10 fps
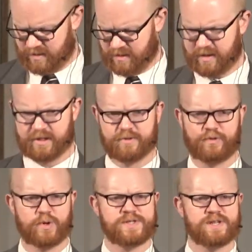Another
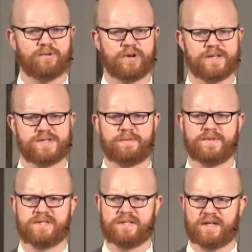voice I'll raise up
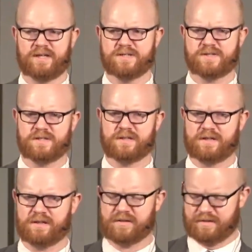today is
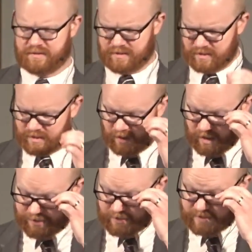an
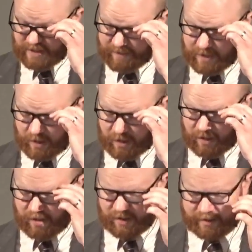author, David R.
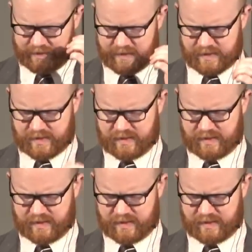Hawkins.